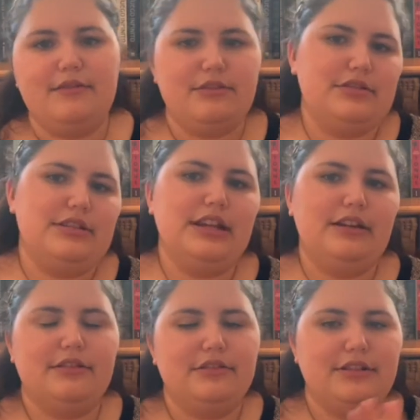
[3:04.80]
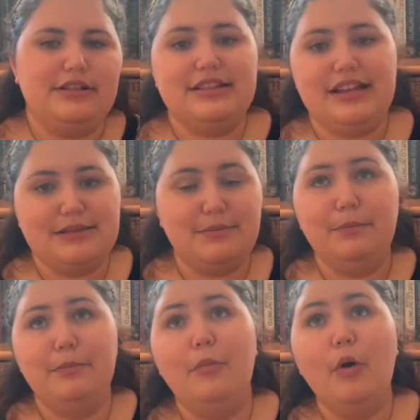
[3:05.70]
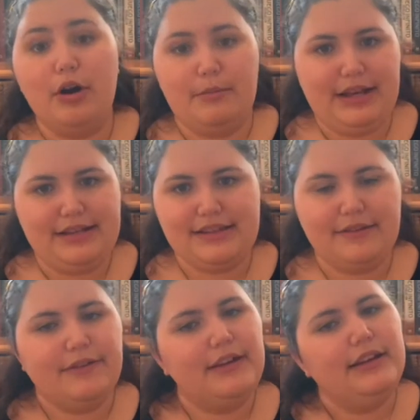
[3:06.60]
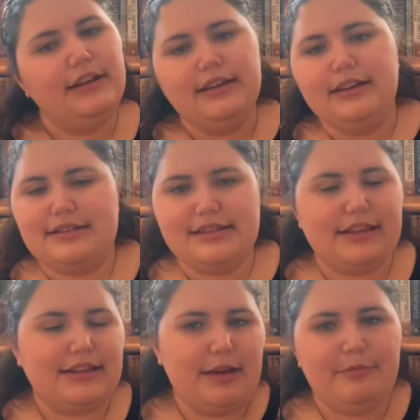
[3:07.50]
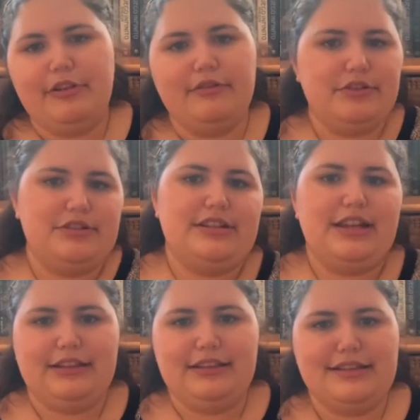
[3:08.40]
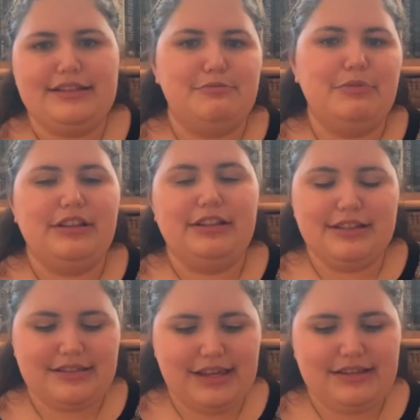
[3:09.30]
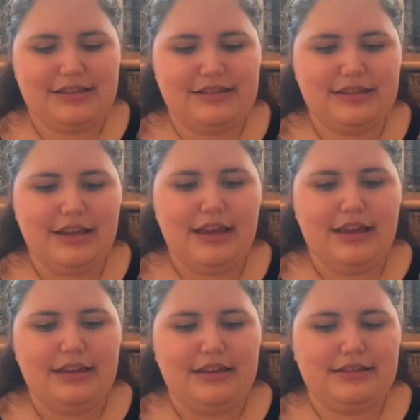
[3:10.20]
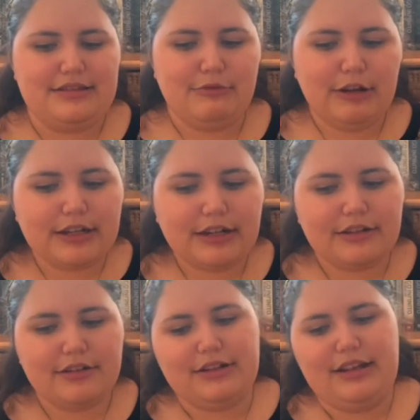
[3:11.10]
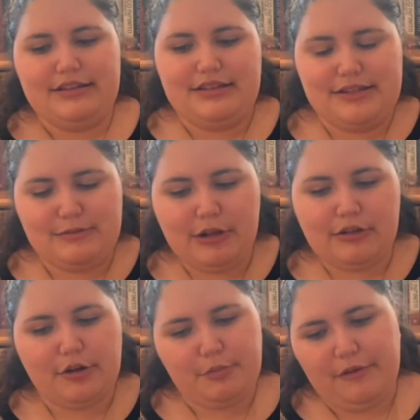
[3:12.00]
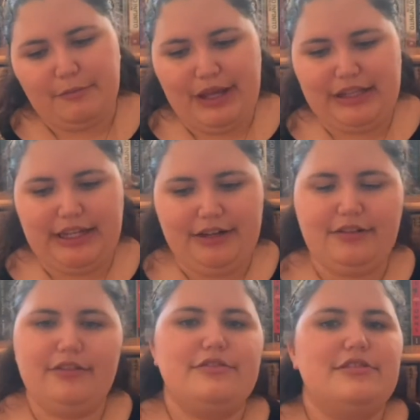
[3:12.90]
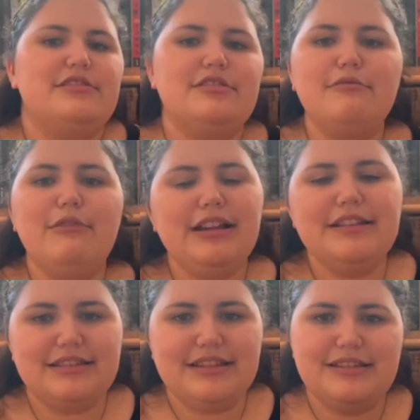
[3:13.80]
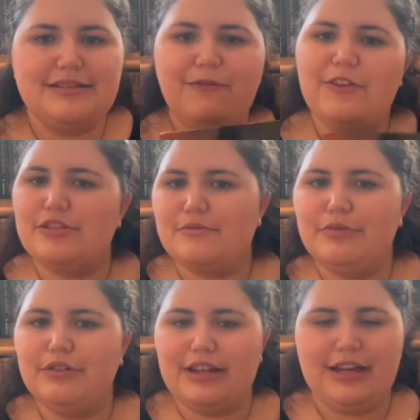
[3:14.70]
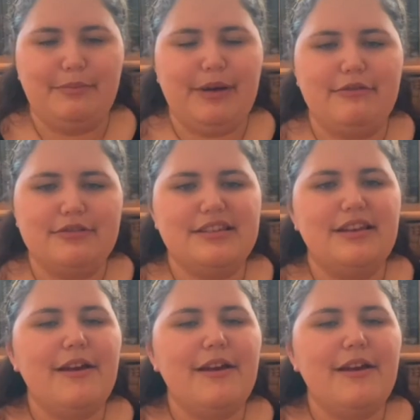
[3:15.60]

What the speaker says: versus character, because that's more massive. It's like capital versus Katniss. But in this case, it's one character against a small group of bad characters. So what is this first book about?